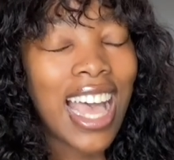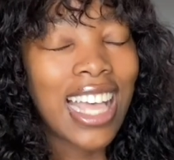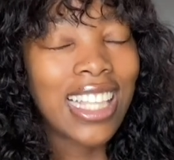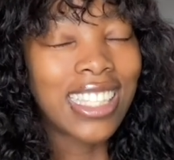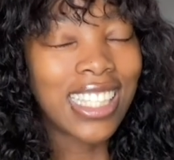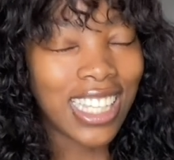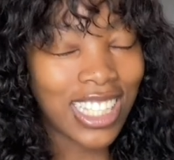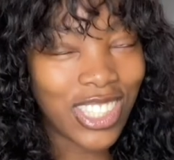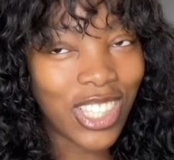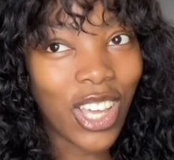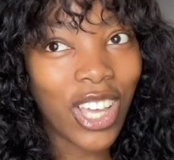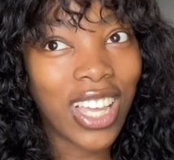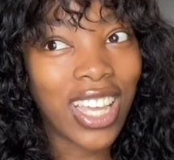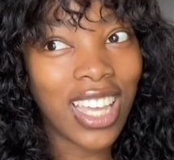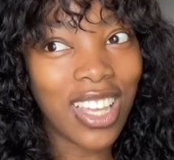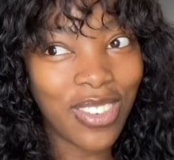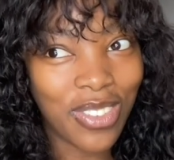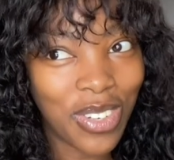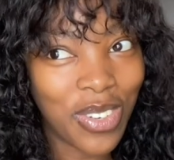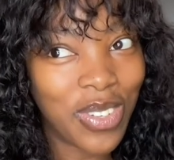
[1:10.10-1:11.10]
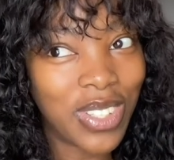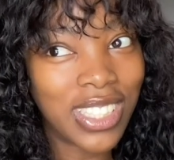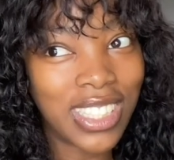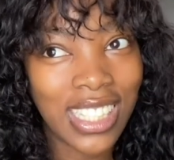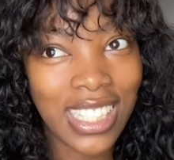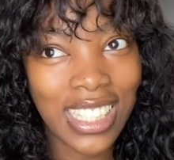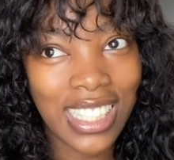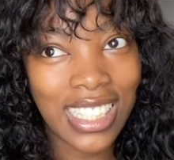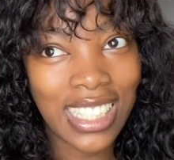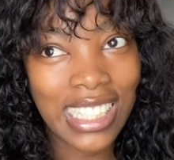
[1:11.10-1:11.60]
TikTok
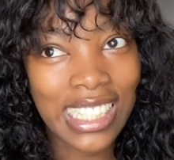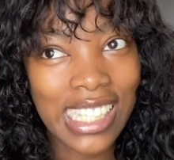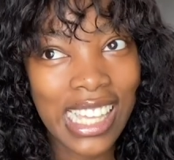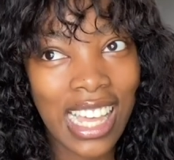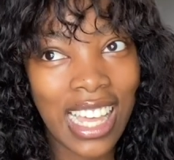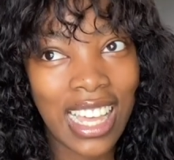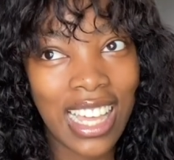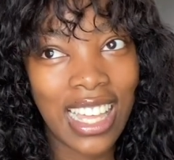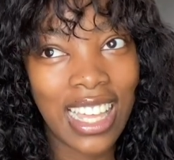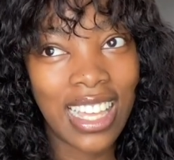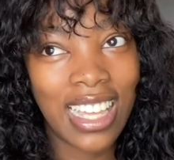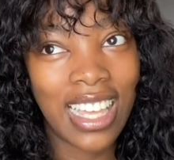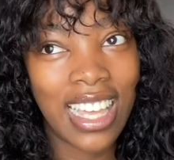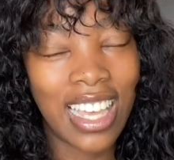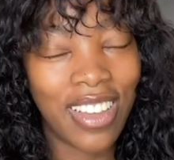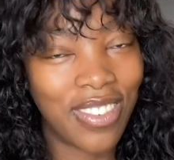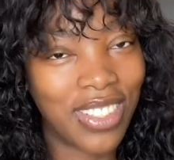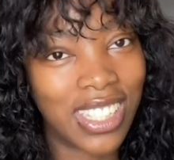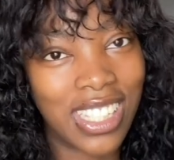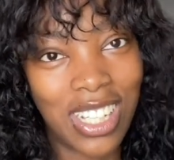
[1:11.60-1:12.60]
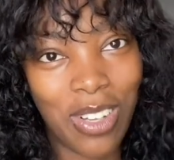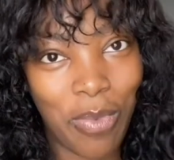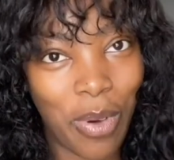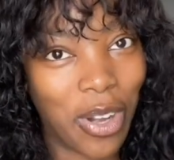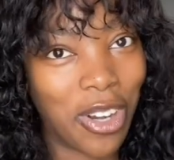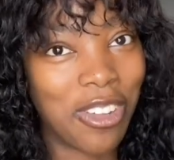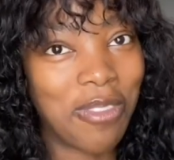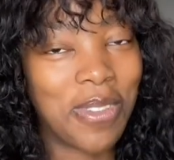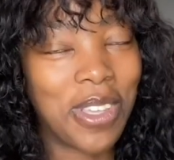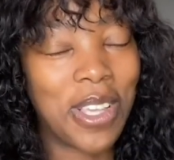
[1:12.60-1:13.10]
influences every single
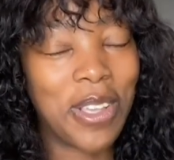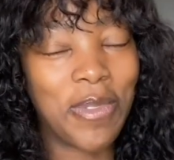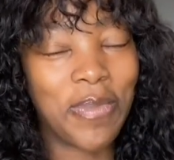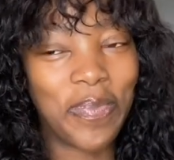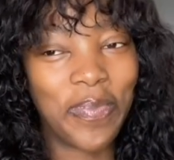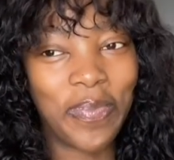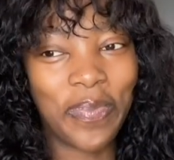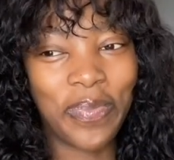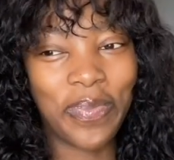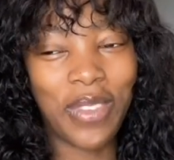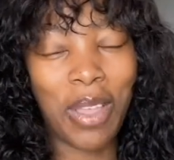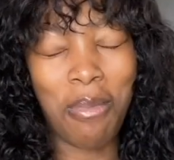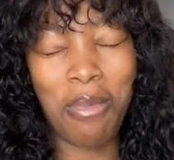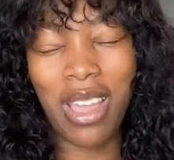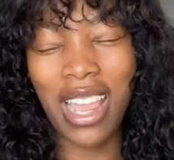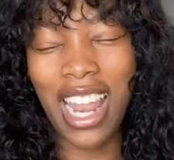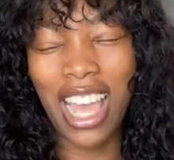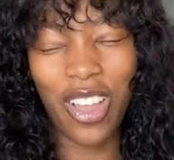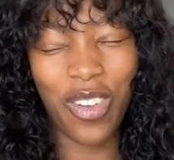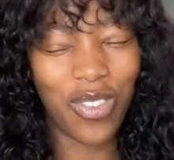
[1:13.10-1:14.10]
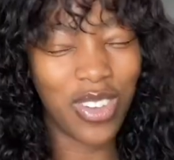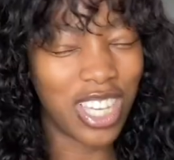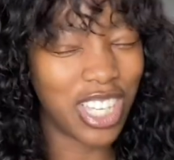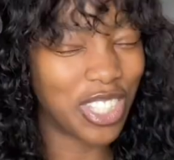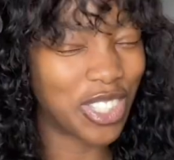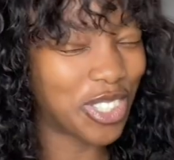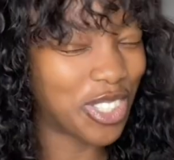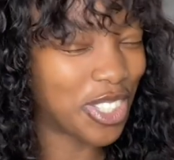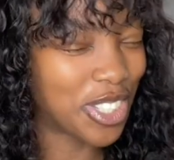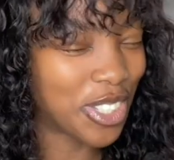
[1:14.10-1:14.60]
part of me, my
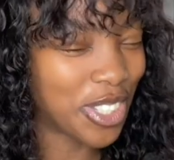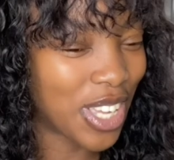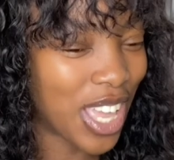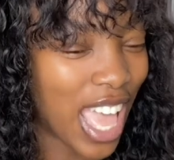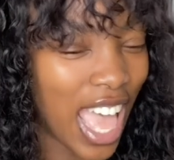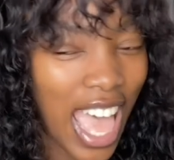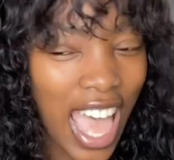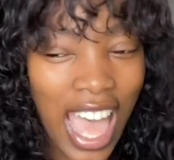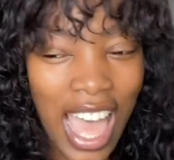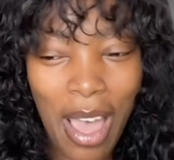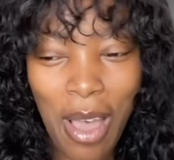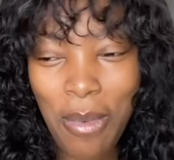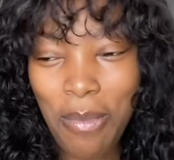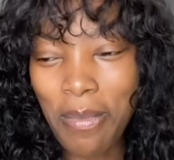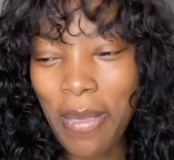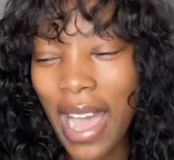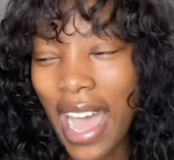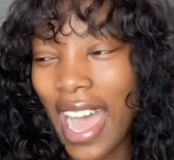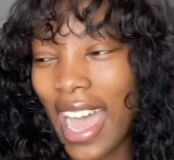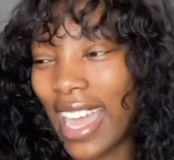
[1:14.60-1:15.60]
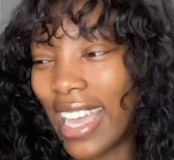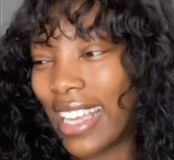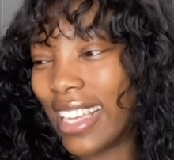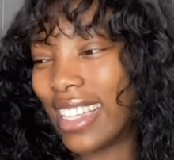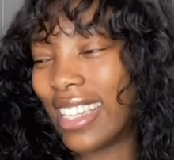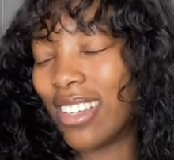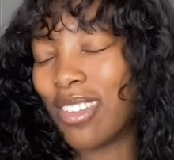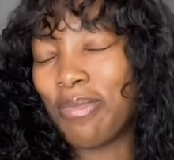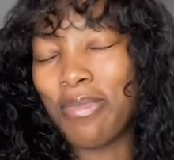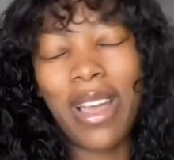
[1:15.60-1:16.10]
language,
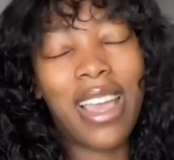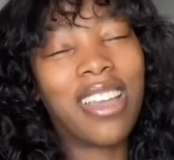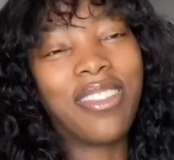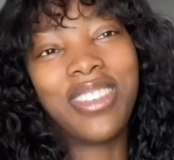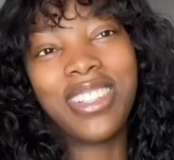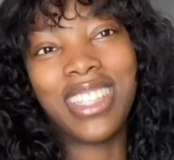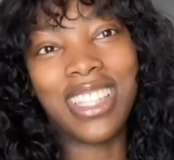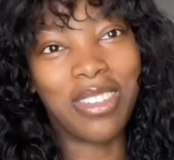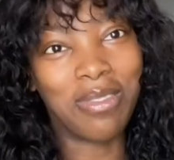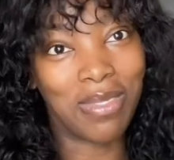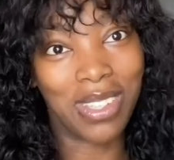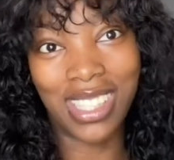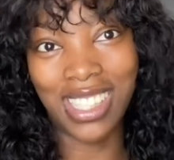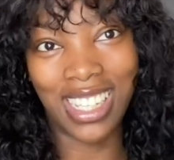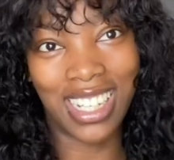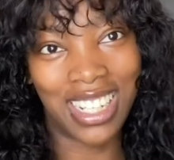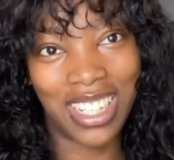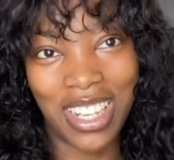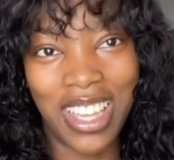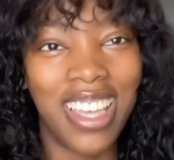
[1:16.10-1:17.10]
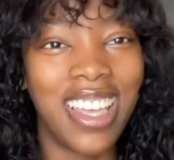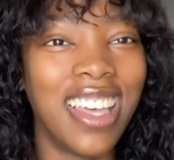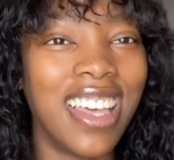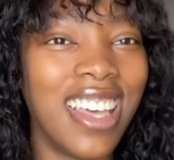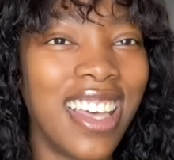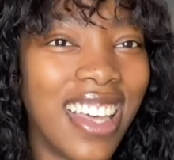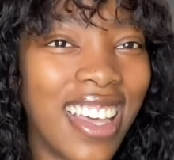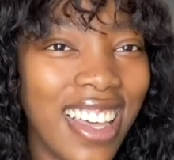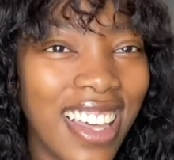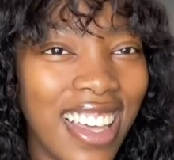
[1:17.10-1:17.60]
my everything basically.
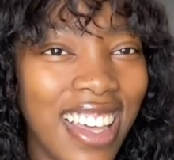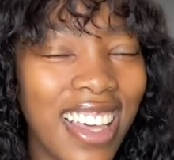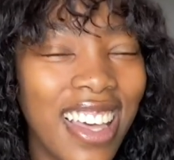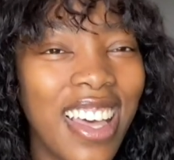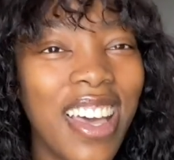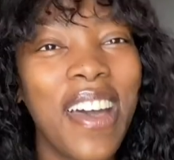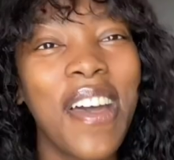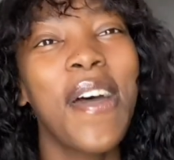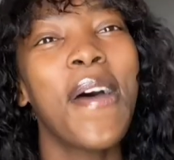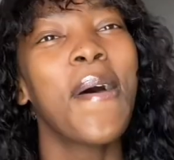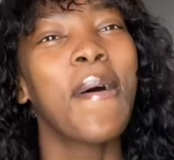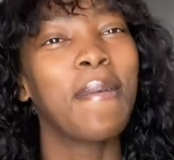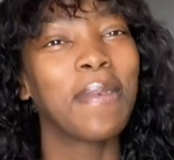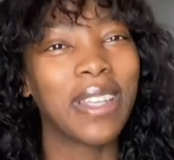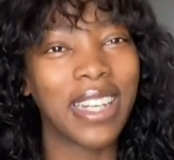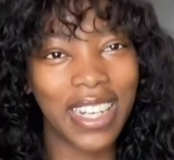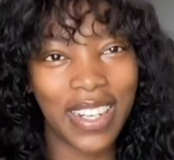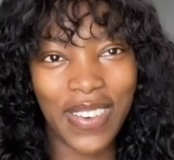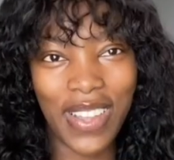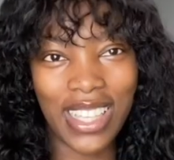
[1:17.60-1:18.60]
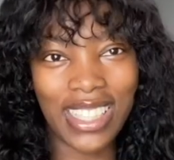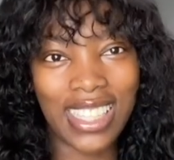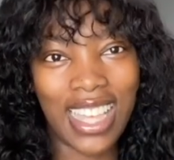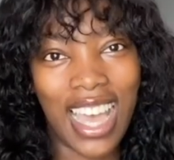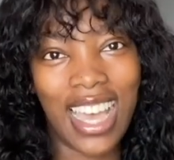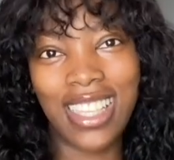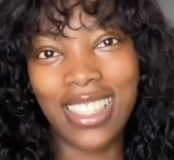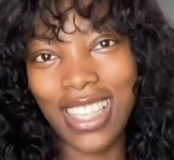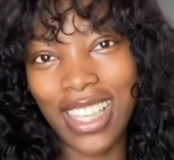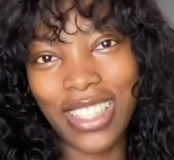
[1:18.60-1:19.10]
But anyways
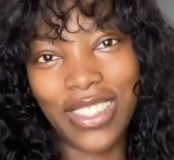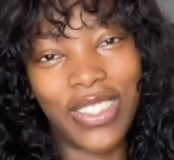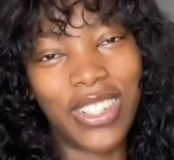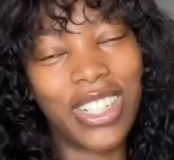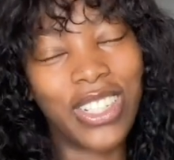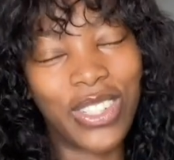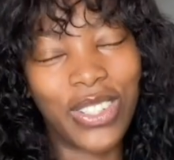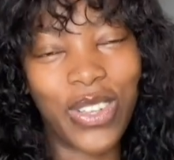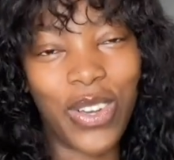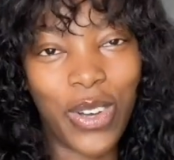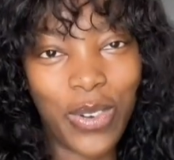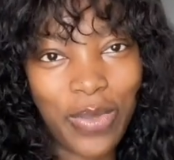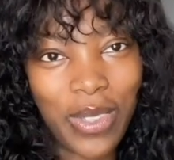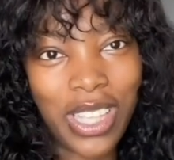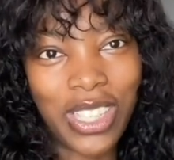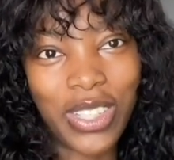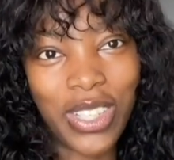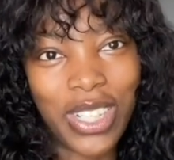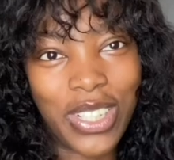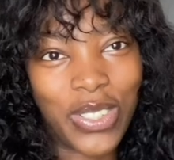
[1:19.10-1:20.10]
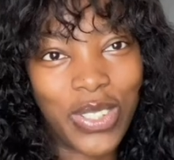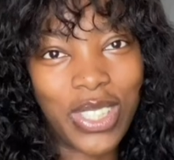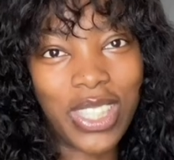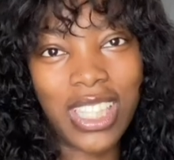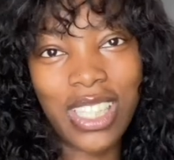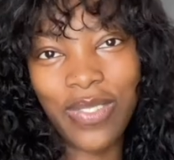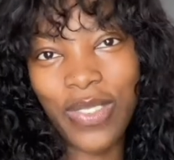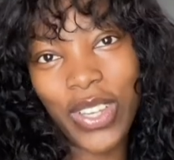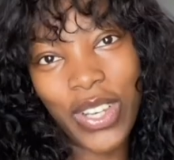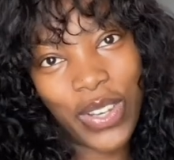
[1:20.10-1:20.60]
guys, I really do hope that you enjoyed
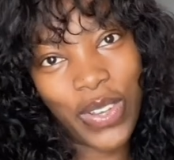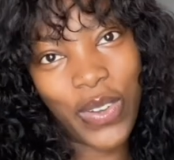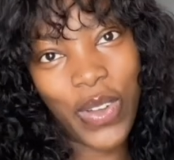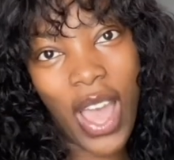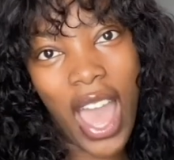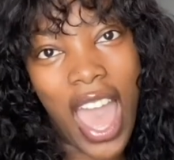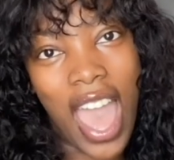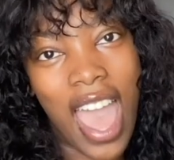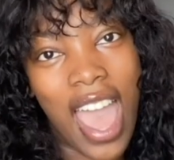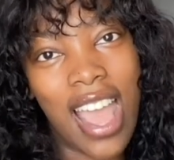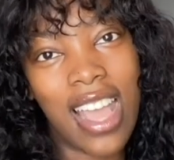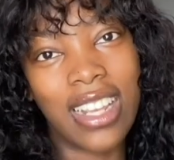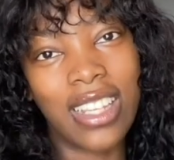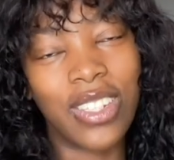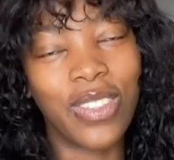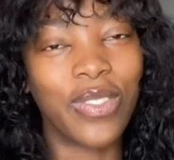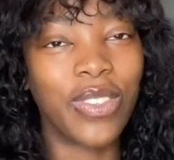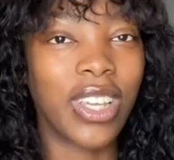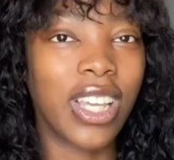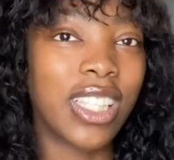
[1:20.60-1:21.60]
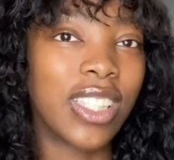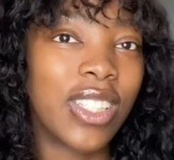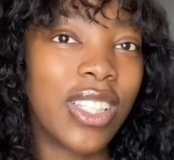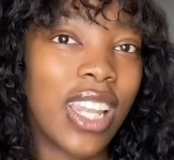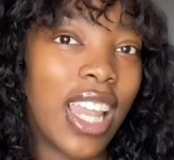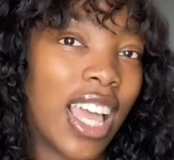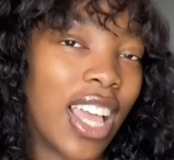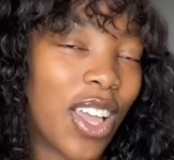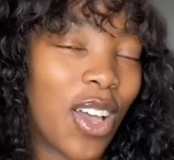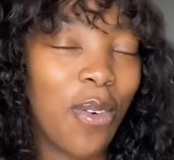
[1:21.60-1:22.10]
this video, and don't forget to
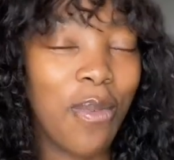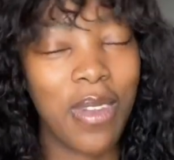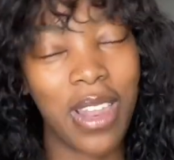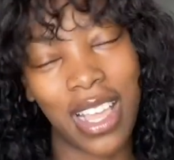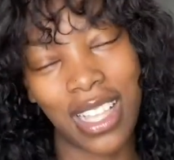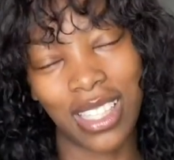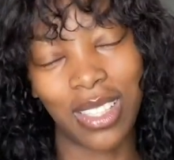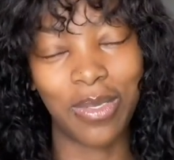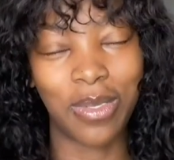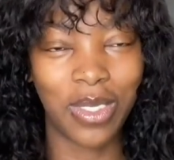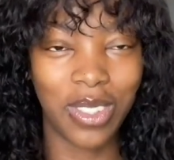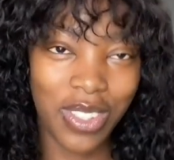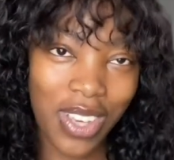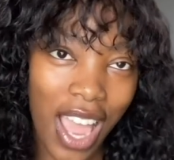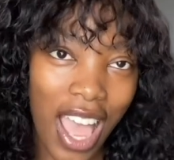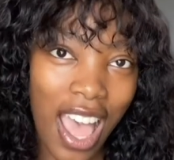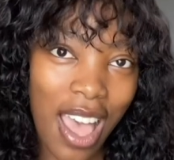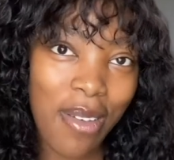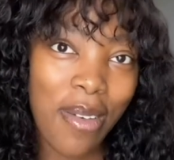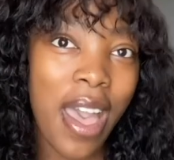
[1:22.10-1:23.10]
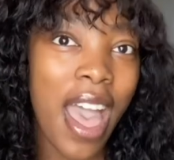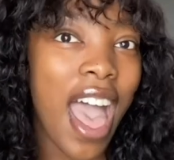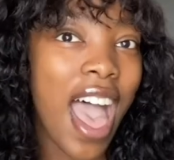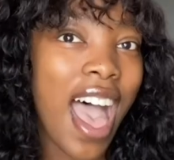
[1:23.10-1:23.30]
like, comment and subscribe.